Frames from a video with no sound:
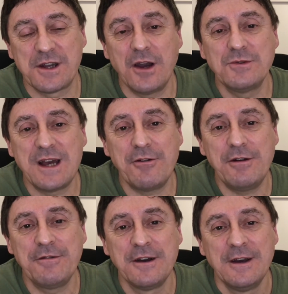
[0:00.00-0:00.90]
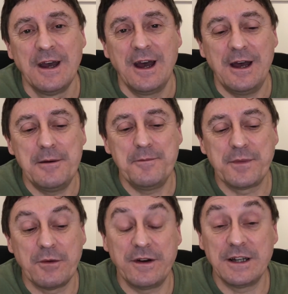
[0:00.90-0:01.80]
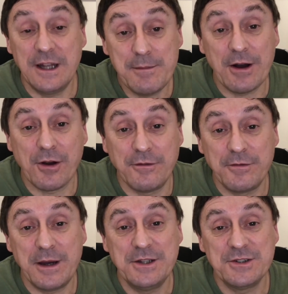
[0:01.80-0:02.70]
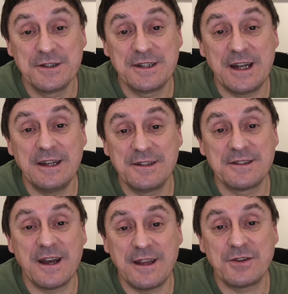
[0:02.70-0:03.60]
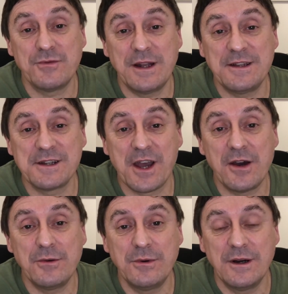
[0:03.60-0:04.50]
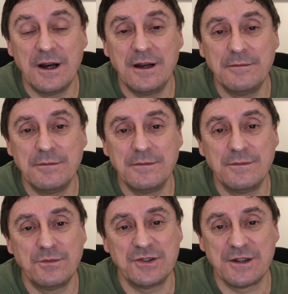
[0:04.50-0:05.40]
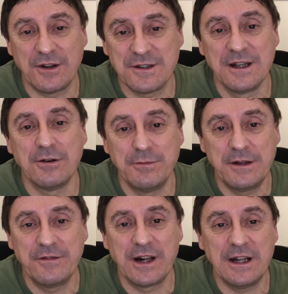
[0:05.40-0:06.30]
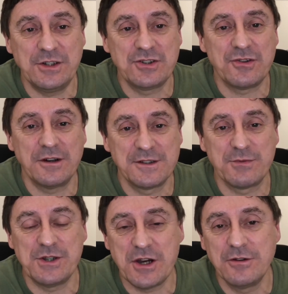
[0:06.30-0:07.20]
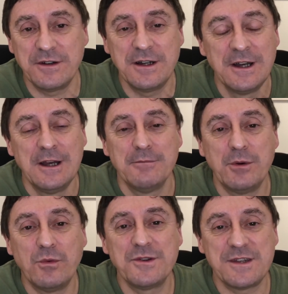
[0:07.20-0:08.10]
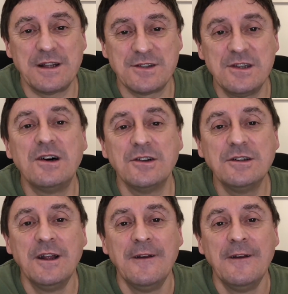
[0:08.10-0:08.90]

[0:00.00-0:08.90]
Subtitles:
Go tariff. We've had an email confirmation today to say that's ready to go. Just got a little bit of a glitch trying to switch over, but once that's done,